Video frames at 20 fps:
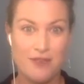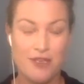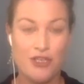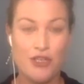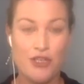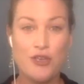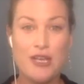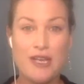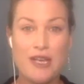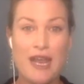
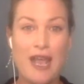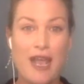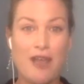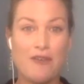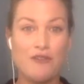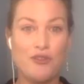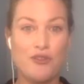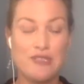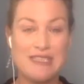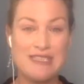You can
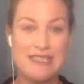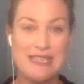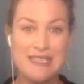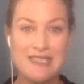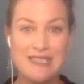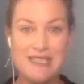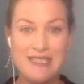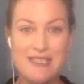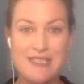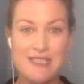have your
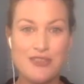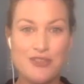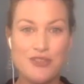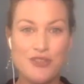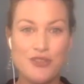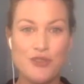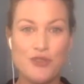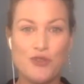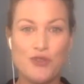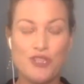sexy signature
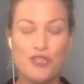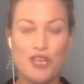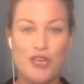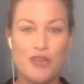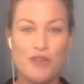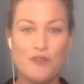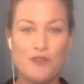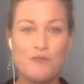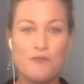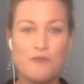talk
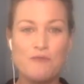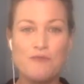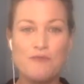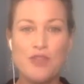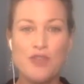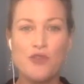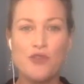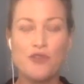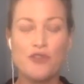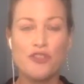title,
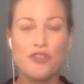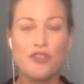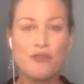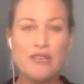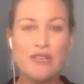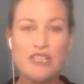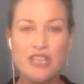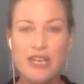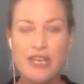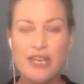your
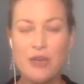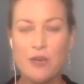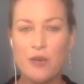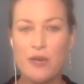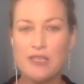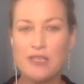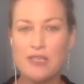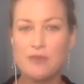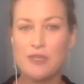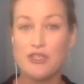three
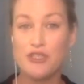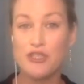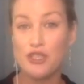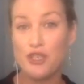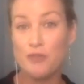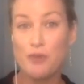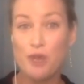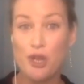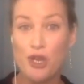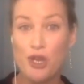takeaways plus
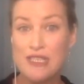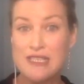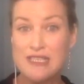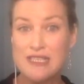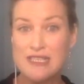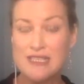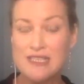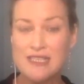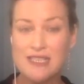two bonuses.